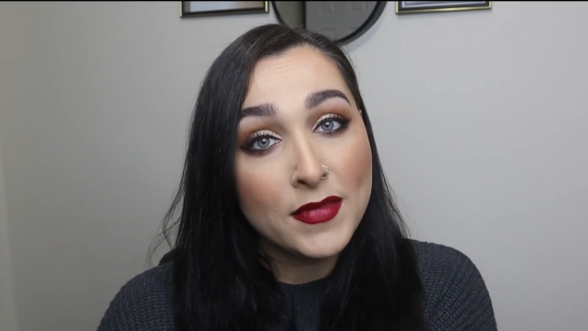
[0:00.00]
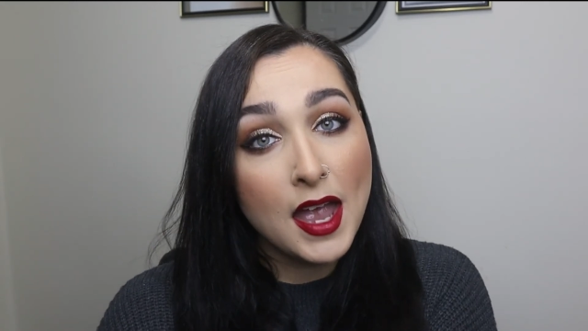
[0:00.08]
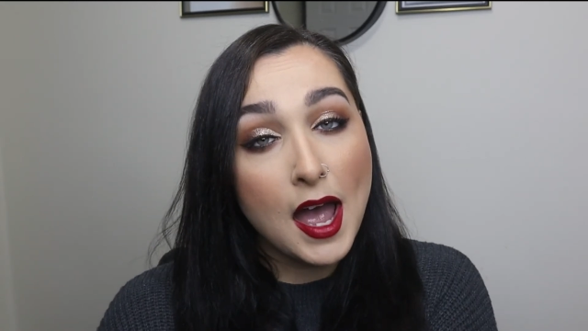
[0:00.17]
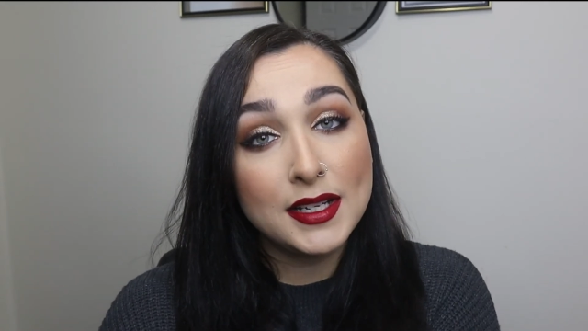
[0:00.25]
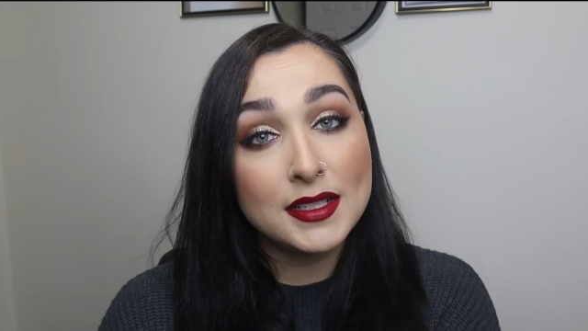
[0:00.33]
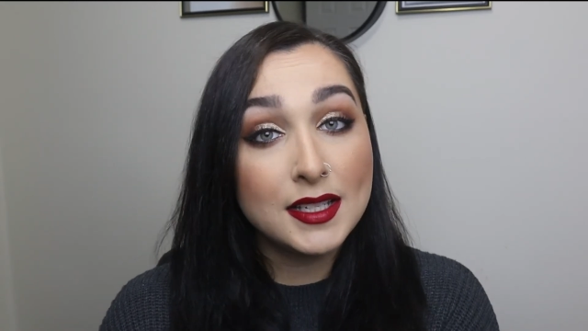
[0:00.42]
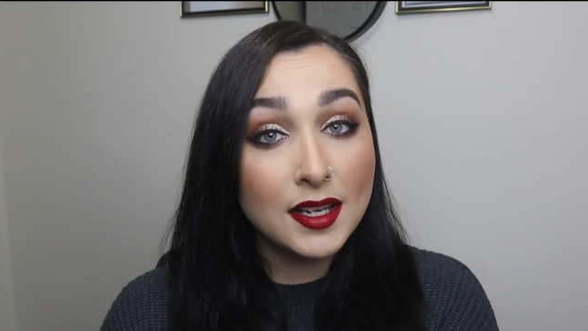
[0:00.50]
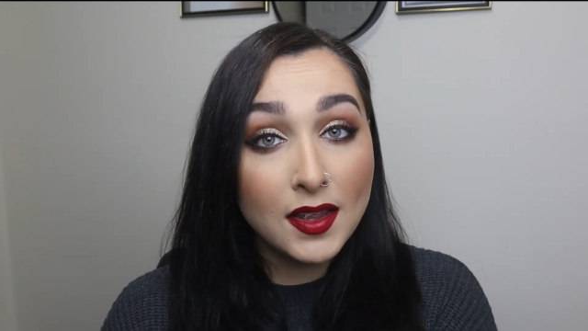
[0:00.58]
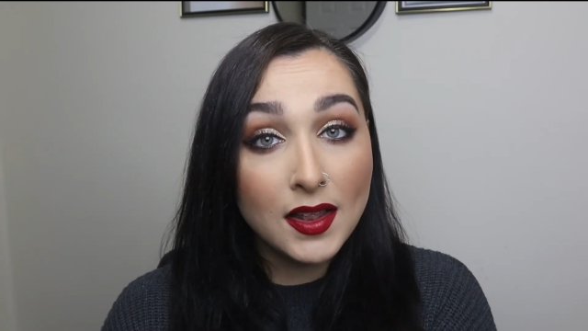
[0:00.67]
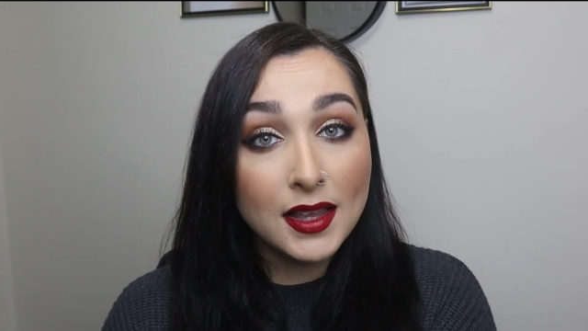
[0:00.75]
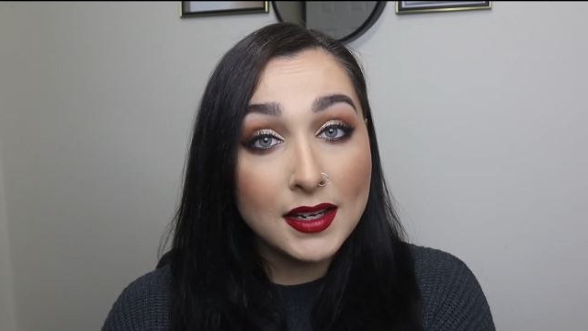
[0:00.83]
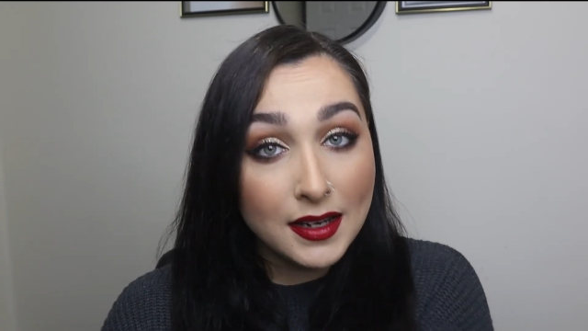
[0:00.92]
But
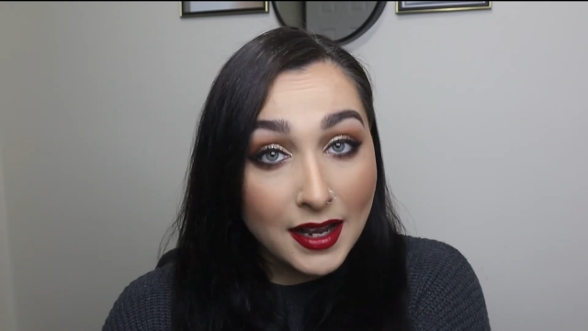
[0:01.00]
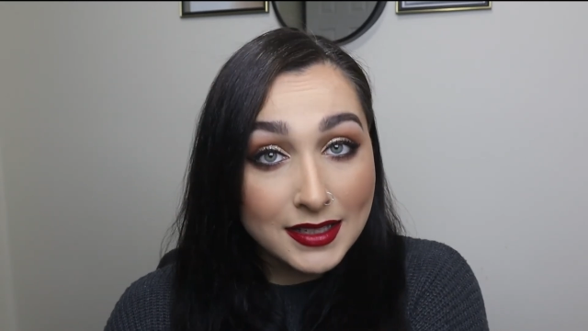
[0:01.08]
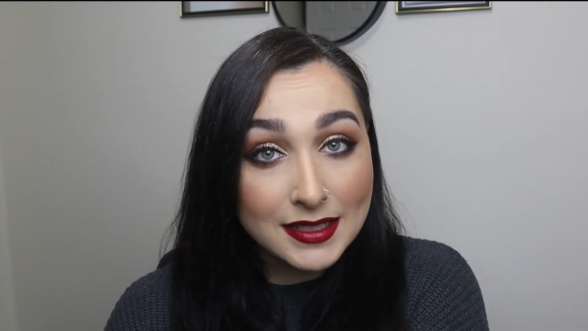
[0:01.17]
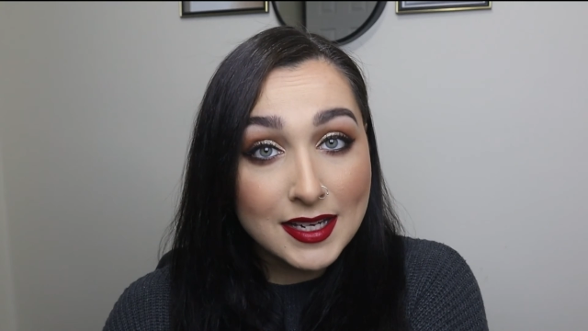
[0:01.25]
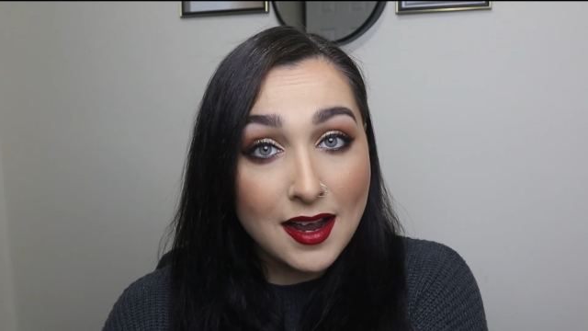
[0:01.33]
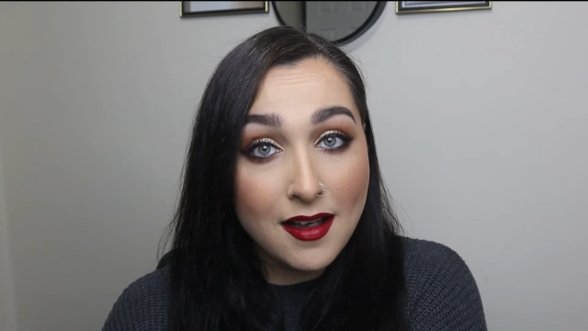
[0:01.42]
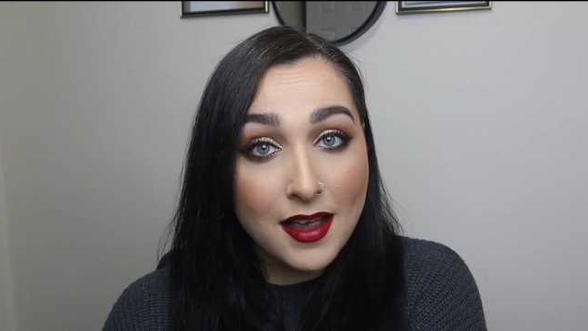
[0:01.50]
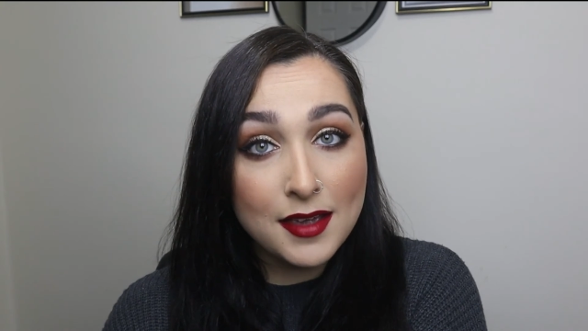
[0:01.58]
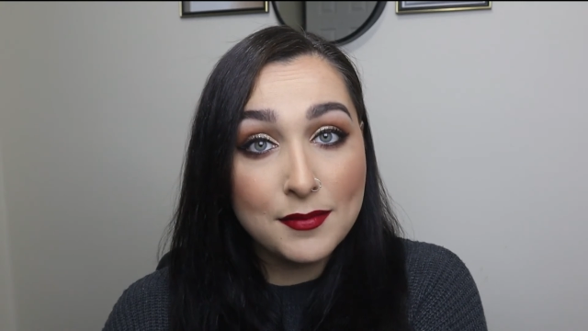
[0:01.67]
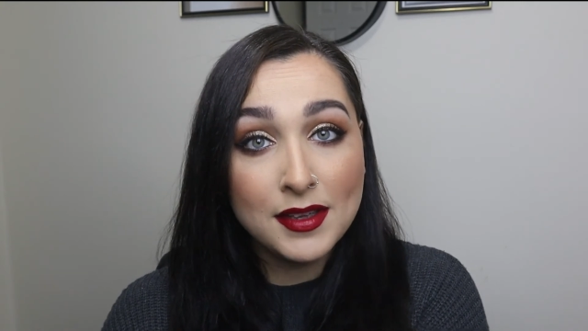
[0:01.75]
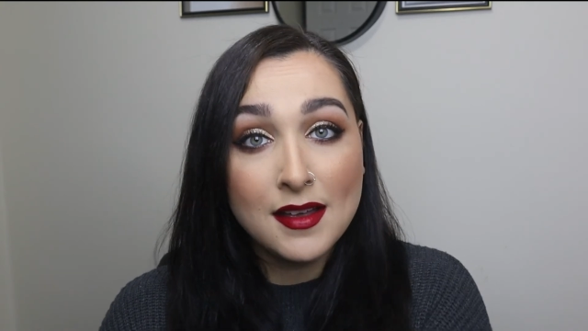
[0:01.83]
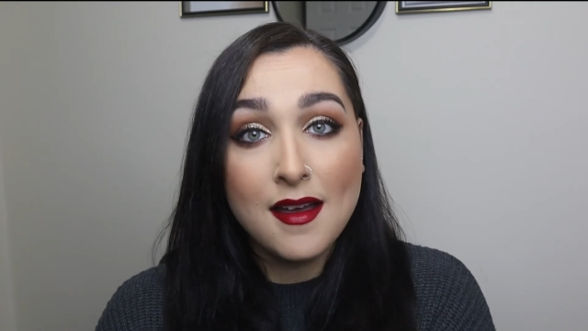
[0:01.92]
until next
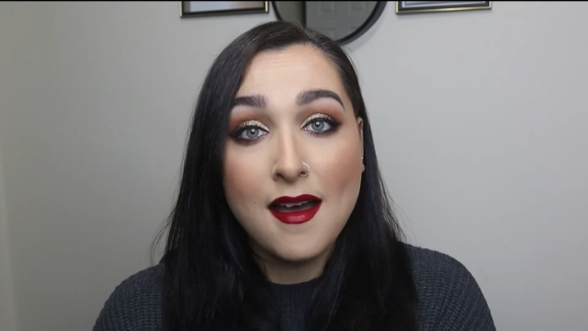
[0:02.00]
time,